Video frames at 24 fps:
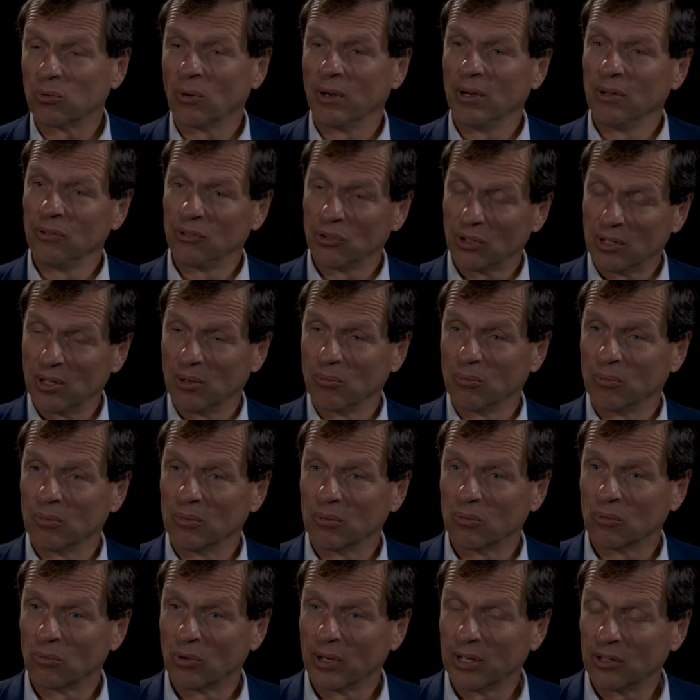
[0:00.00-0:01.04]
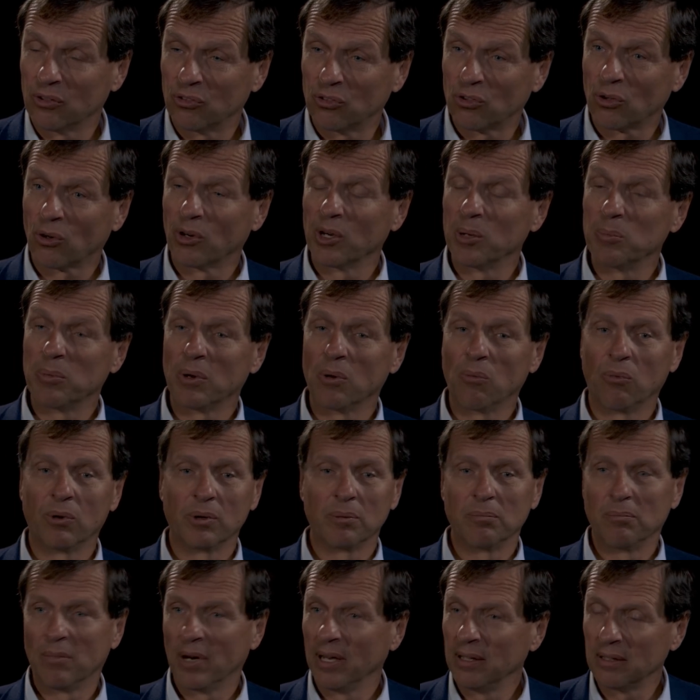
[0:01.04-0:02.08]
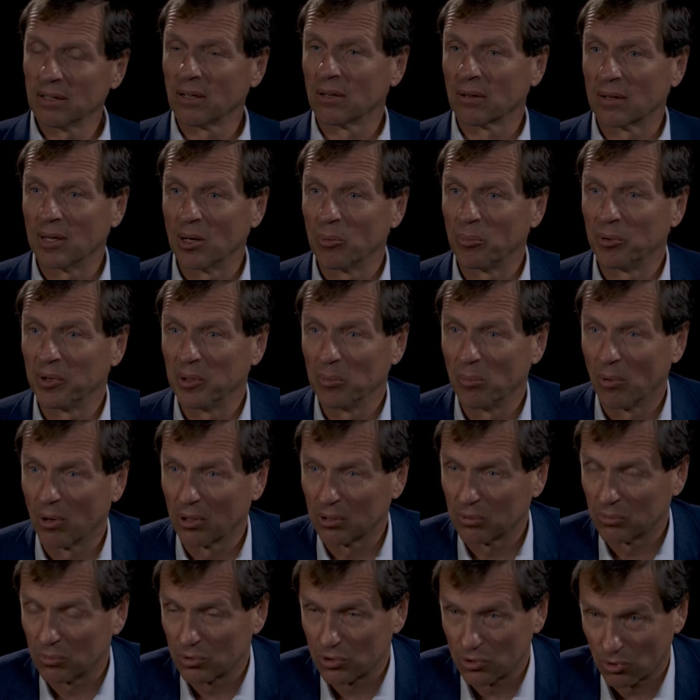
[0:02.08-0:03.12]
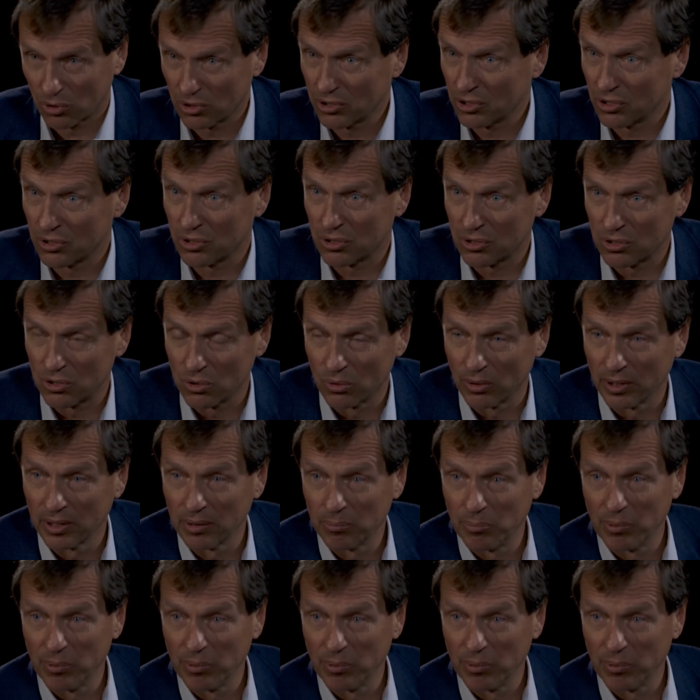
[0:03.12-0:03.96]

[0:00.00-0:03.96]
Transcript: Why don't you come write a story about what my little company, Modern Resources, is doing,